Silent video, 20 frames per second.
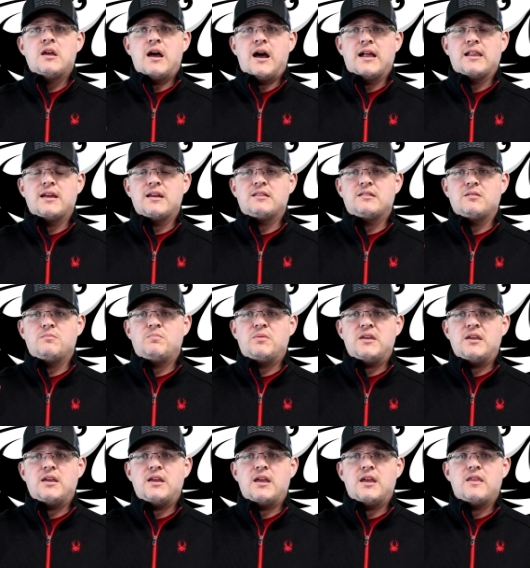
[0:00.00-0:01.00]
I like to
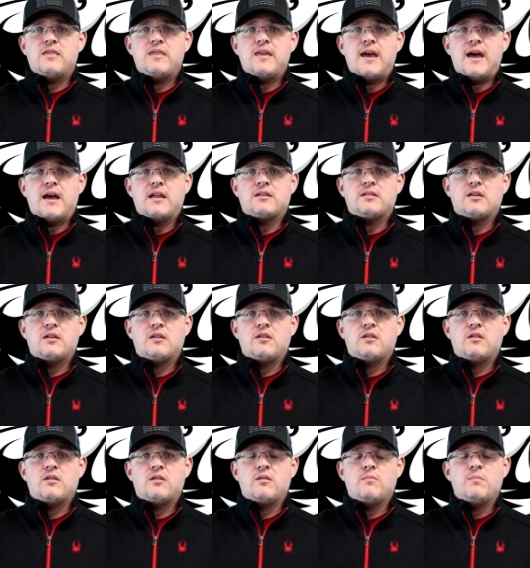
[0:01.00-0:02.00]
be in that
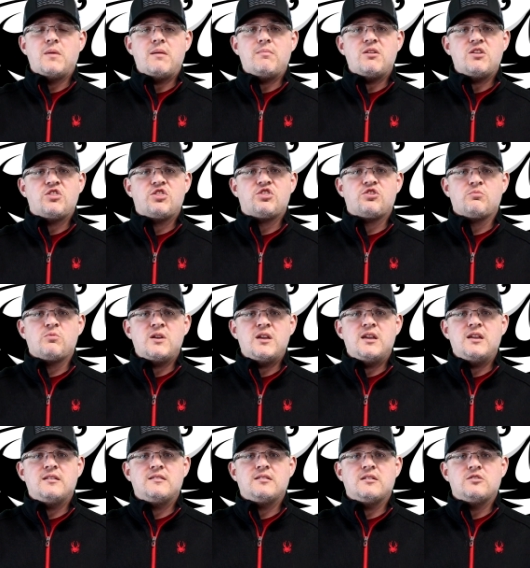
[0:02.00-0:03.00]
maybe 3
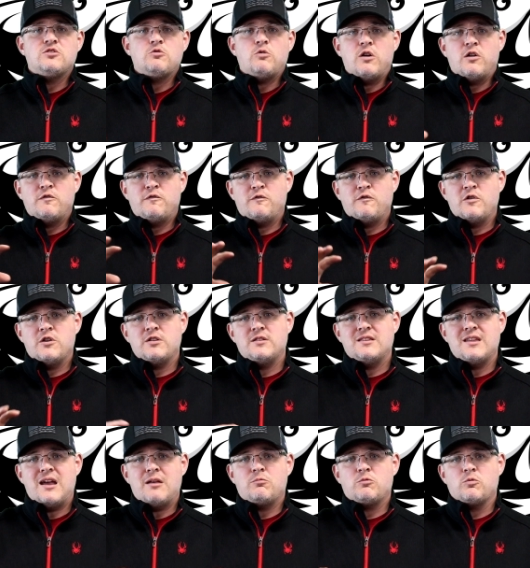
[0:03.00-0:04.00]
to 12 foot
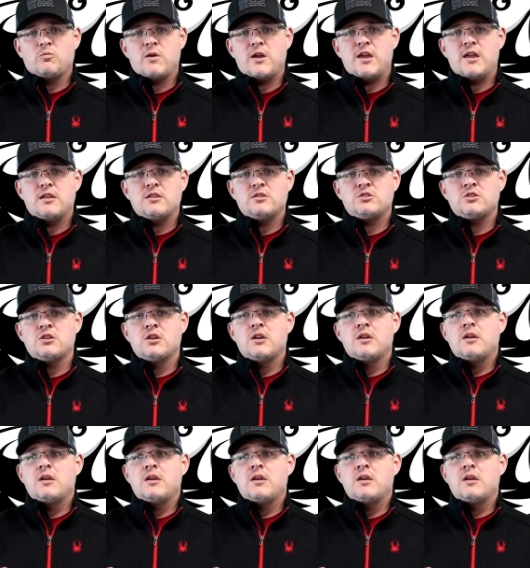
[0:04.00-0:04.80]
depth range.